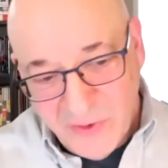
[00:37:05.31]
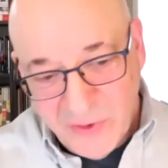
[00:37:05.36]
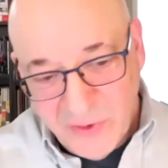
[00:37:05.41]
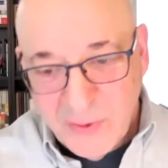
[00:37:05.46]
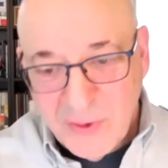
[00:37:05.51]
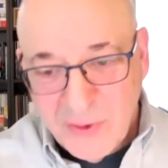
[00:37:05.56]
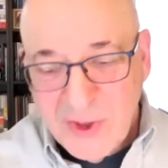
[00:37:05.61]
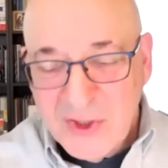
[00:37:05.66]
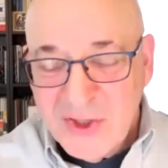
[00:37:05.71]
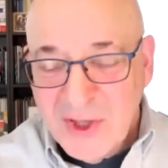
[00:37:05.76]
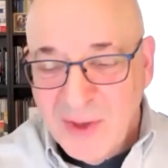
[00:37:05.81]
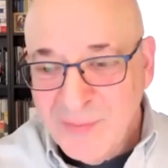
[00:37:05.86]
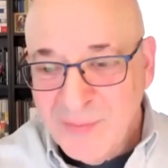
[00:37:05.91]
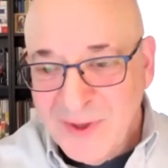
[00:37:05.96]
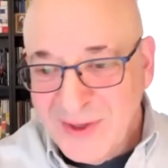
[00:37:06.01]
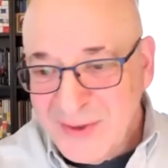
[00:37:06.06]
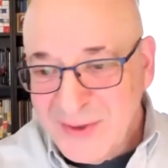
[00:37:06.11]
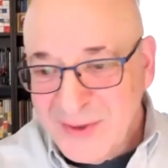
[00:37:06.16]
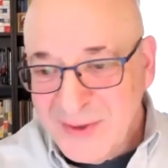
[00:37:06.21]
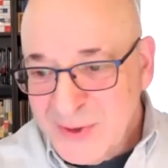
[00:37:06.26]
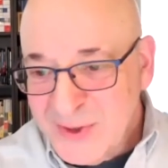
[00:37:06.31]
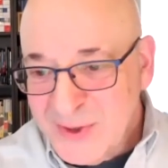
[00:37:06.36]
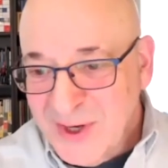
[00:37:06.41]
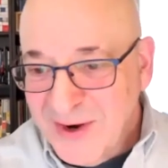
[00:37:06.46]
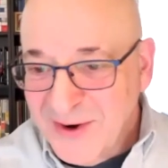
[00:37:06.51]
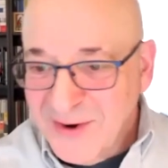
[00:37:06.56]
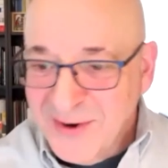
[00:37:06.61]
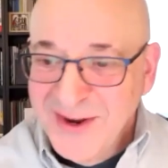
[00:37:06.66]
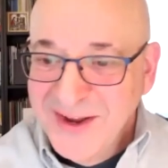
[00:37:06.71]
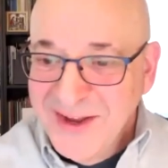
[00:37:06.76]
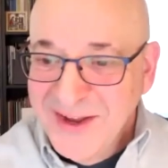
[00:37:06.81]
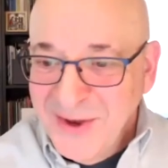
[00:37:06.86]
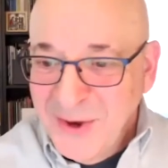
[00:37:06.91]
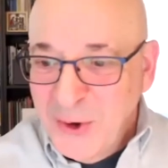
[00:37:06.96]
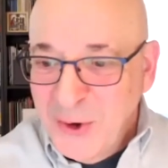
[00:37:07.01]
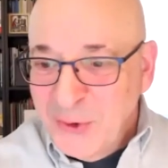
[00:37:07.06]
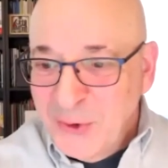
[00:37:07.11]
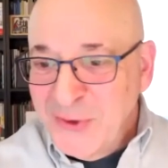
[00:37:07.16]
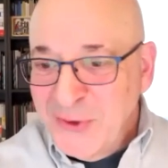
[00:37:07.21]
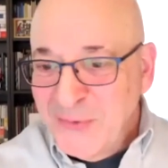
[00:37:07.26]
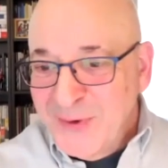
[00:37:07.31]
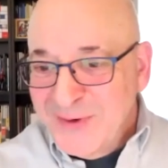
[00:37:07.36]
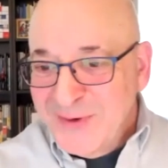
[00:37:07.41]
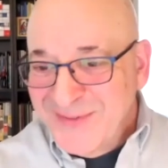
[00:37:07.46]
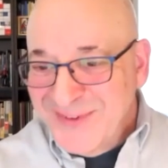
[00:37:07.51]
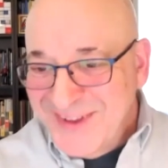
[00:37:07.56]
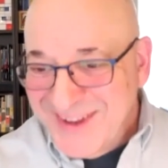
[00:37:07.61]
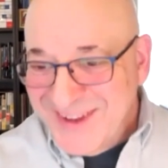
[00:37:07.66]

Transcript: 30 somethings, which are a whole different,